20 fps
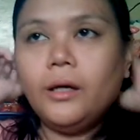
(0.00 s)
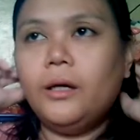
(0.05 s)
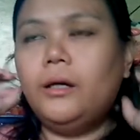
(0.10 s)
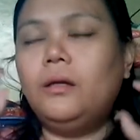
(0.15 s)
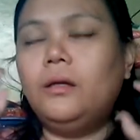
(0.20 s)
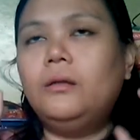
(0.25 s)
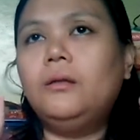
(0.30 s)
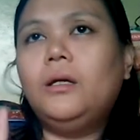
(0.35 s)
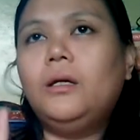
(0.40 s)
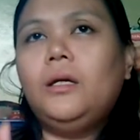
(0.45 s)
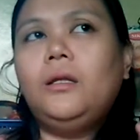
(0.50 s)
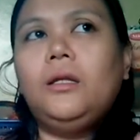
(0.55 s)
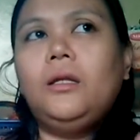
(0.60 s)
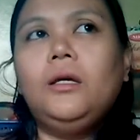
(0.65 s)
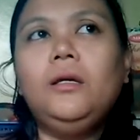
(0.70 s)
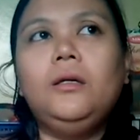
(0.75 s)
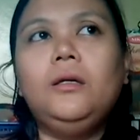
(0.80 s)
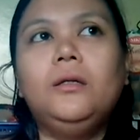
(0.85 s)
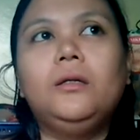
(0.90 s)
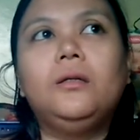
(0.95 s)
And I
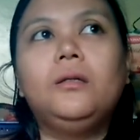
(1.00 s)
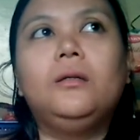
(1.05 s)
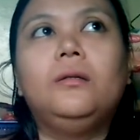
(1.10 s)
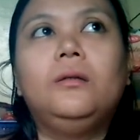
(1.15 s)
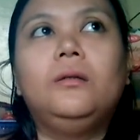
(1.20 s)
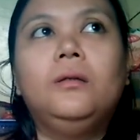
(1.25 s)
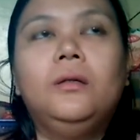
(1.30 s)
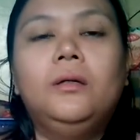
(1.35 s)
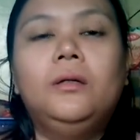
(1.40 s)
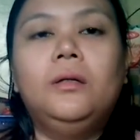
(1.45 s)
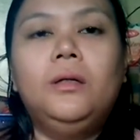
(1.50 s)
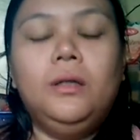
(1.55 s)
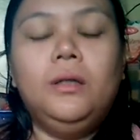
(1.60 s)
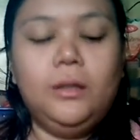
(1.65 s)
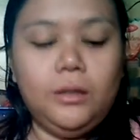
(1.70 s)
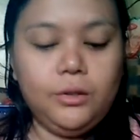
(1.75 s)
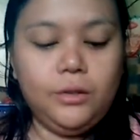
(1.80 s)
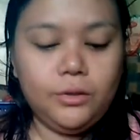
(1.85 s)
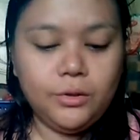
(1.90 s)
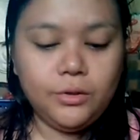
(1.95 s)
think
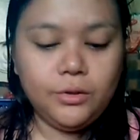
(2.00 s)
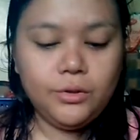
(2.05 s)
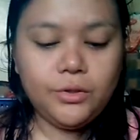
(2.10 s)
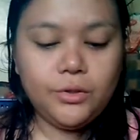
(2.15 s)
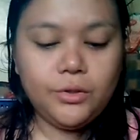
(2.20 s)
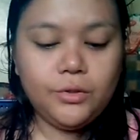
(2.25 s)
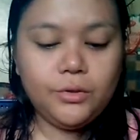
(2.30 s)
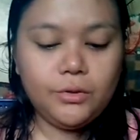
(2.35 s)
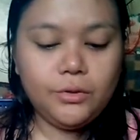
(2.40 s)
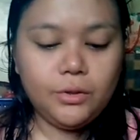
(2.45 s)
it kind